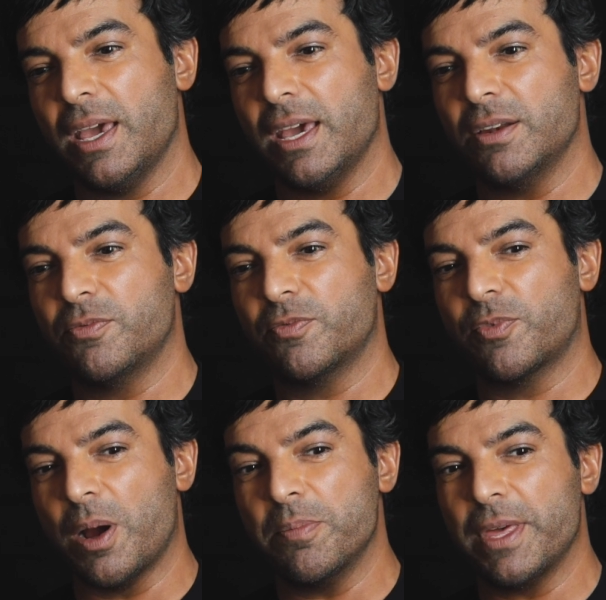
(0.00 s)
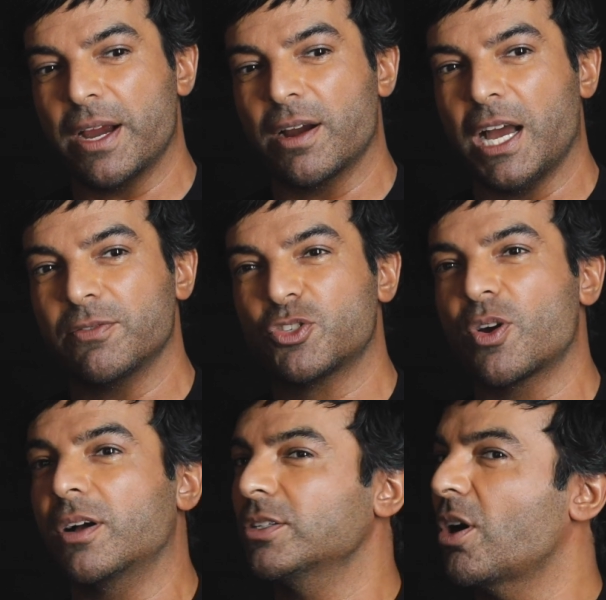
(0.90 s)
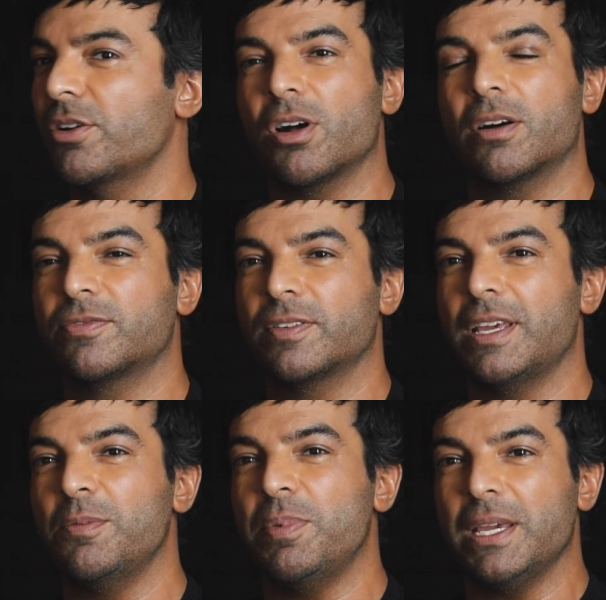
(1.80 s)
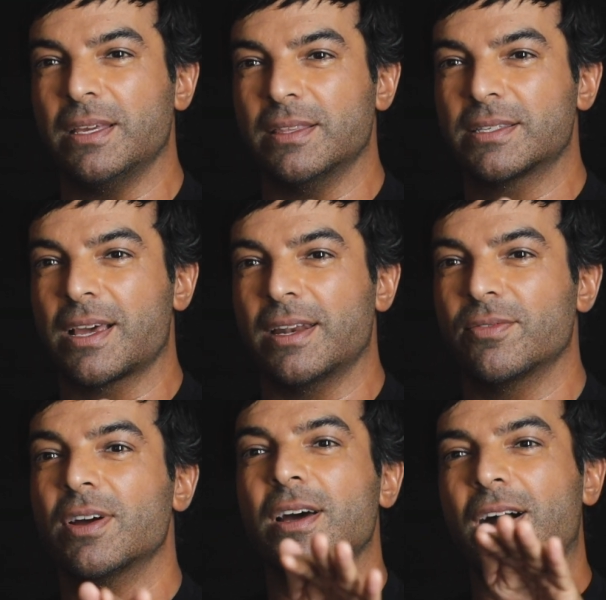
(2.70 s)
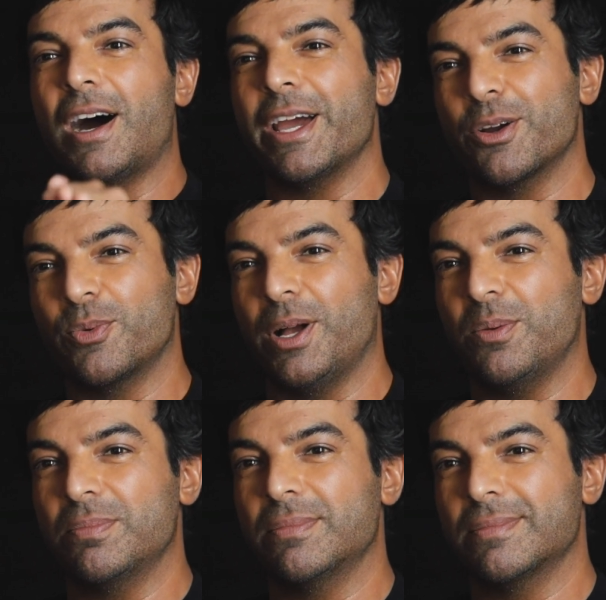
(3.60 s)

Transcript: And from there, I've struggled on and off in being in this kind of higher realm